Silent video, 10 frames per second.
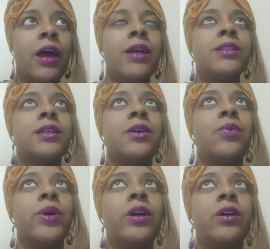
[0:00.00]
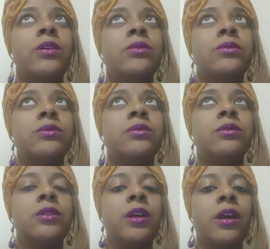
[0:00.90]
I said, "Well,
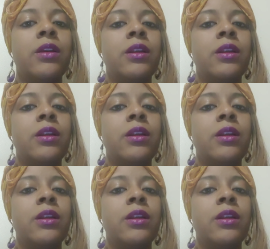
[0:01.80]
yeah,